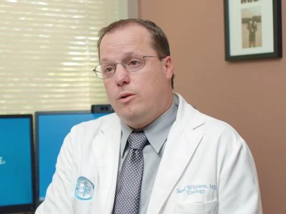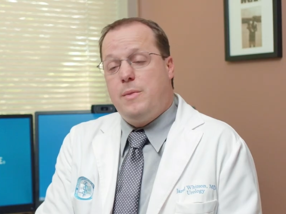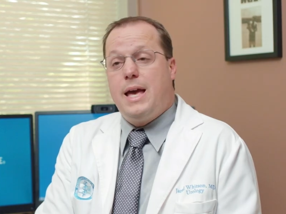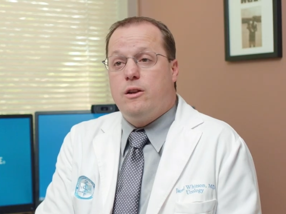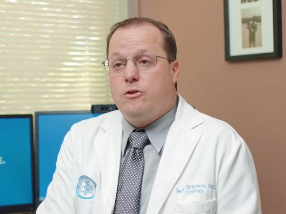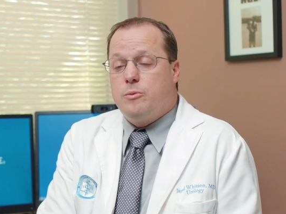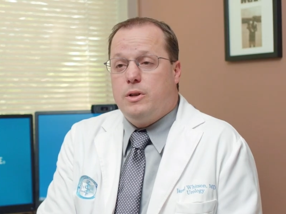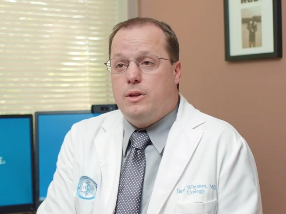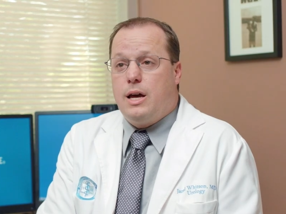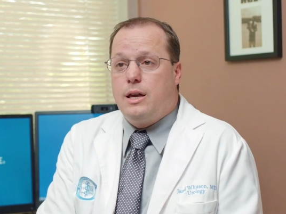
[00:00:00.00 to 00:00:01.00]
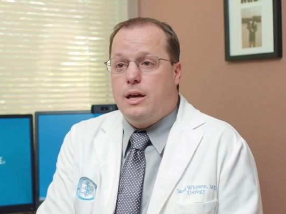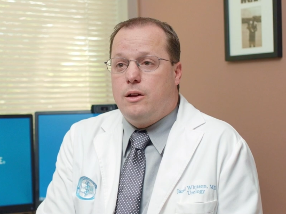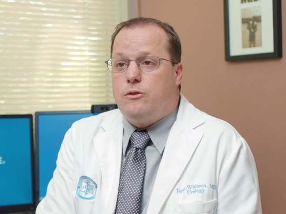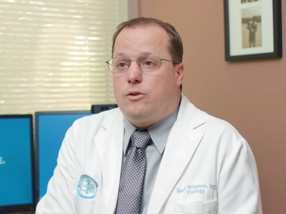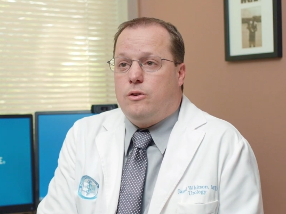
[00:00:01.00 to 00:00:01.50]
the management of that
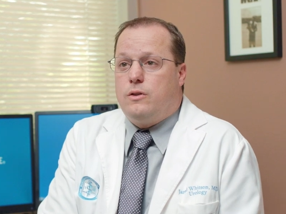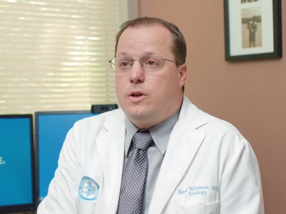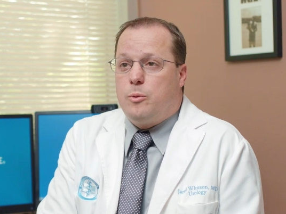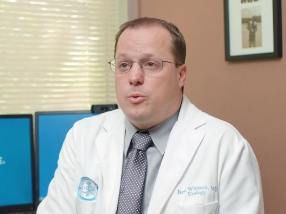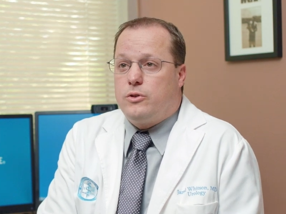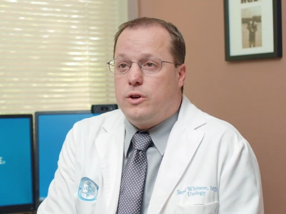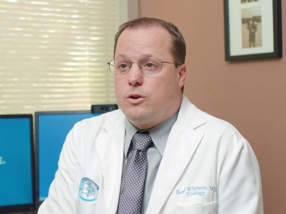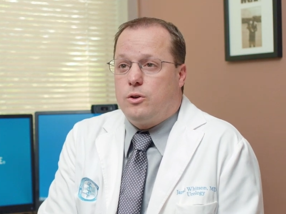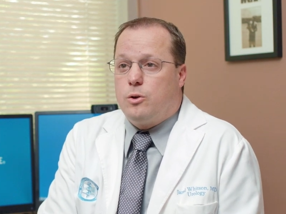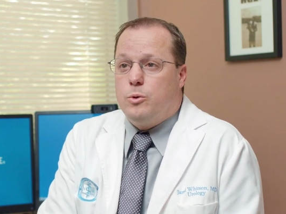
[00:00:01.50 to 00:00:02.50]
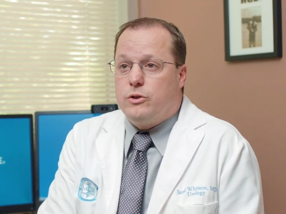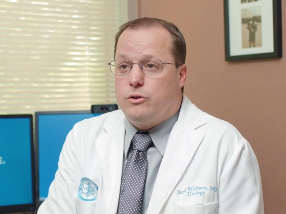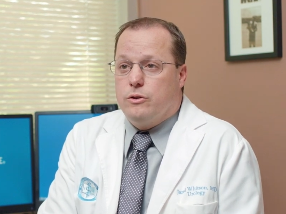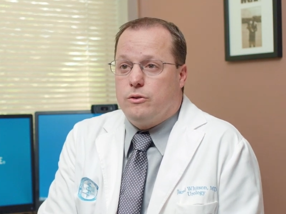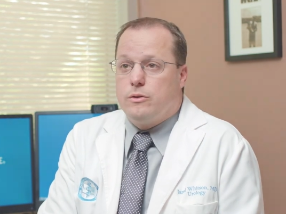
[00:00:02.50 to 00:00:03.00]
cancer to their particular
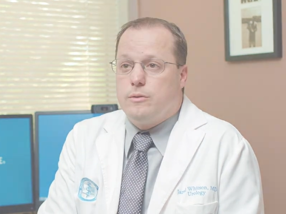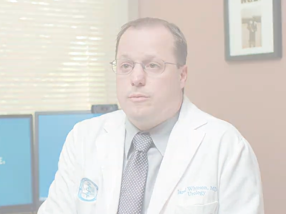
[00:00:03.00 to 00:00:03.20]
wishes.